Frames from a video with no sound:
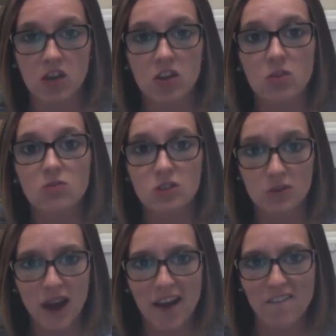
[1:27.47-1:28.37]
you
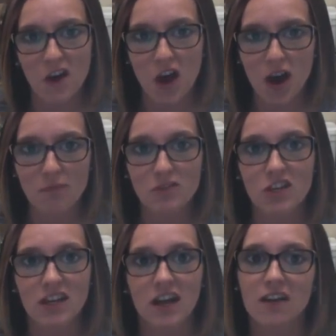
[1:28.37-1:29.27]
do have the
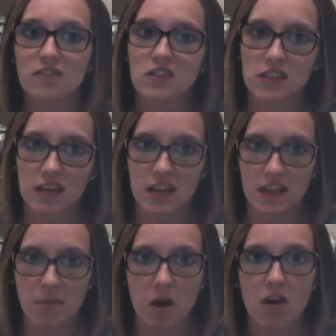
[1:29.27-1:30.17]
option of deleting
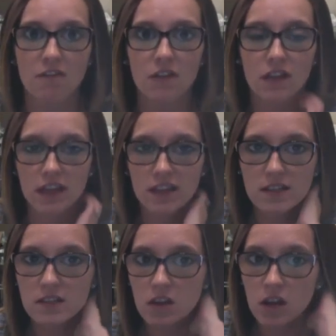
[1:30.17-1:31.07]
them off the
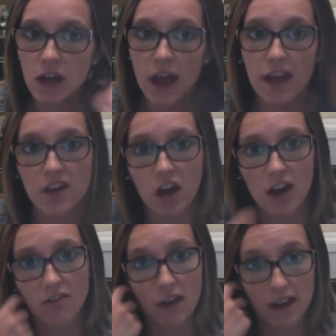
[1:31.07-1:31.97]
list and not
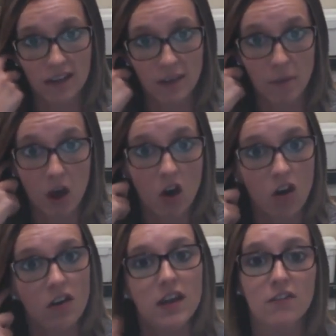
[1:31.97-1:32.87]
inviting them at
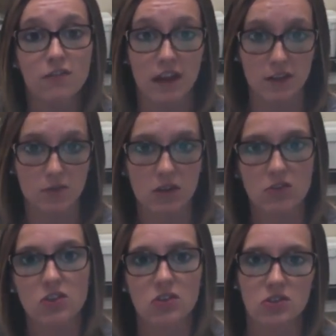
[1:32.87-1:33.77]
all if that's what you
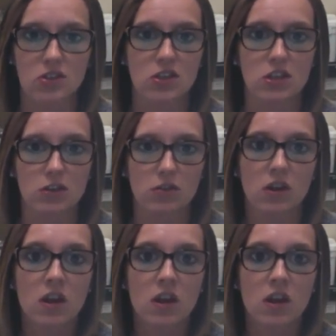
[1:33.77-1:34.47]
choose to do.